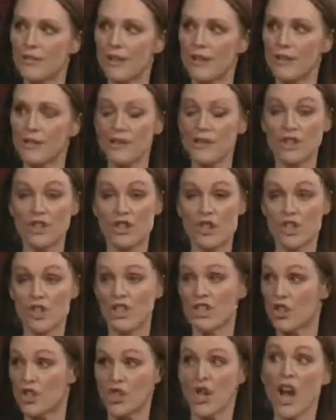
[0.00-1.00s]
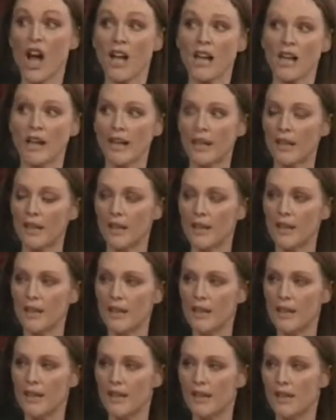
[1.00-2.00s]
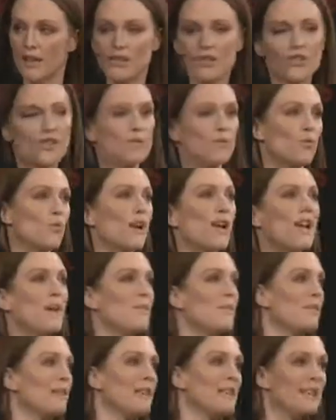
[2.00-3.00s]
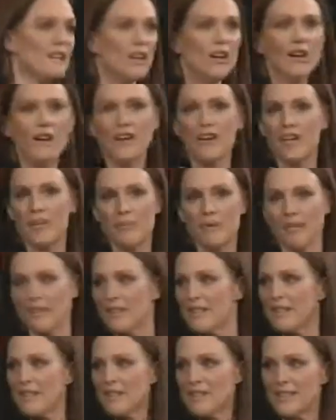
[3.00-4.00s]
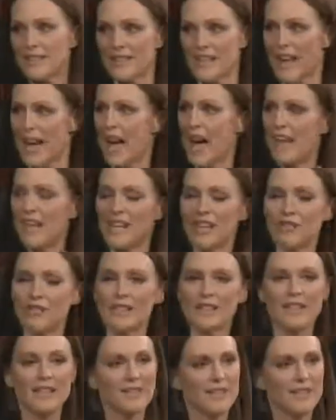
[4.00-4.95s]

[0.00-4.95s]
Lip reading: Like, it's shocking. She's rambling on about this and that and everything,